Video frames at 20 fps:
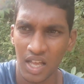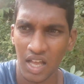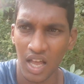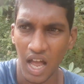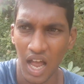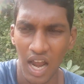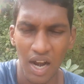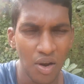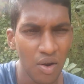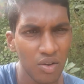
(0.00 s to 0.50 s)

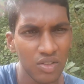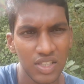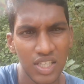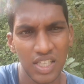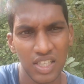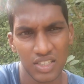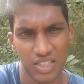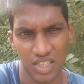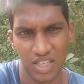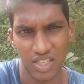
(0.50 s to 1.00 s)
I don't
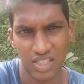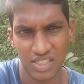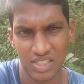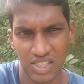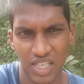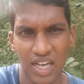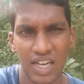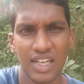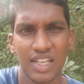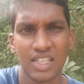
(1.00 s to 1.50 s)
think
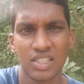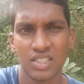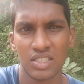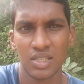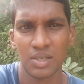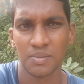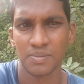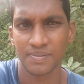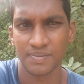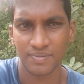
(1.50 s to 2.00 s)

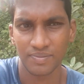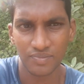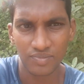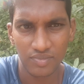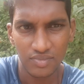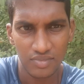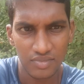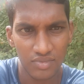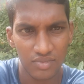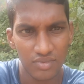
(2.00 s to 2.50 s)
genetics,
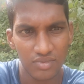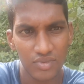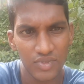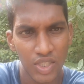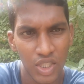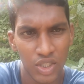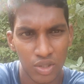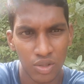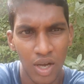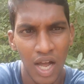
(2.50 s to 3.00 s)

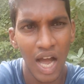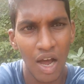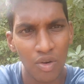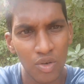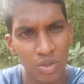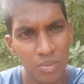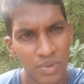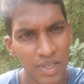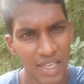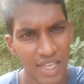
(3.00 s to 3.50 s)
you have
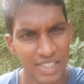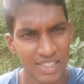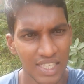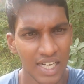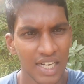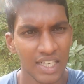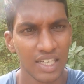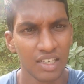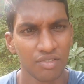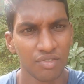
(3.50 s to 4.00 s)
to be a
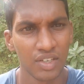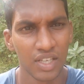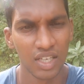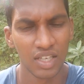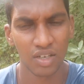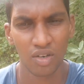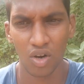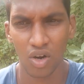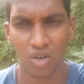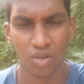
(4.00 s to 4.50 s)
genetic freak
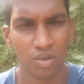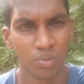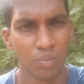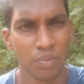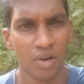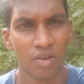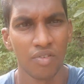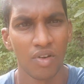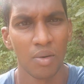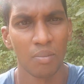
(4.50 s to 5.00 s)
in order to
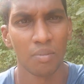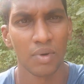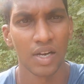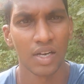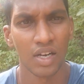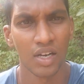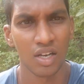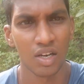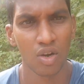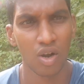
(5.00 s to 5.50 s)
perform
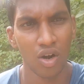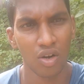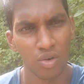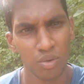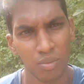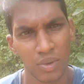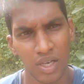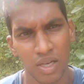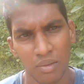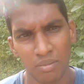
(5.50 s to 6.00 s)
better, in order
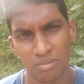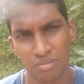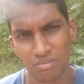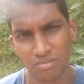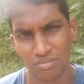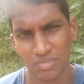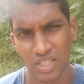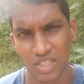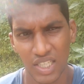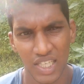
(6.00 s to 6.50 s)
to become
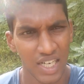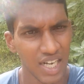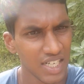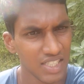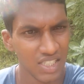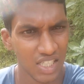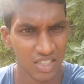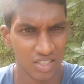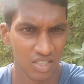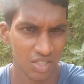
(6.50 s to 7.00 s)
great
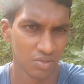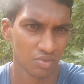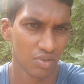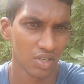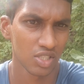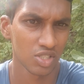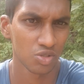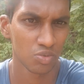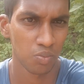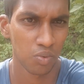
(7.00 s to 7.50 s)
successful
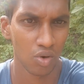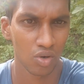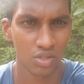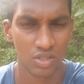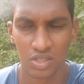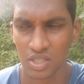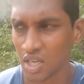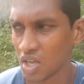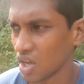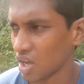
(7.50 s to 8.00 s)
in
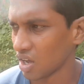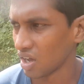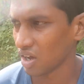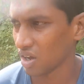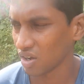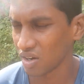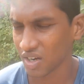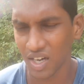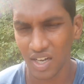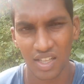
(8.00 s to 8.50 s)
sports
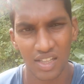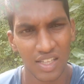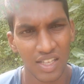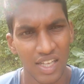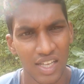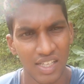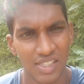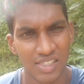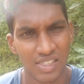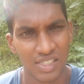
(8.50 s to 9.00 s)
or anything
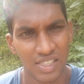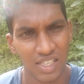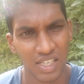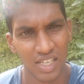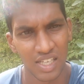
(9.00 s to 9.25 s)
else.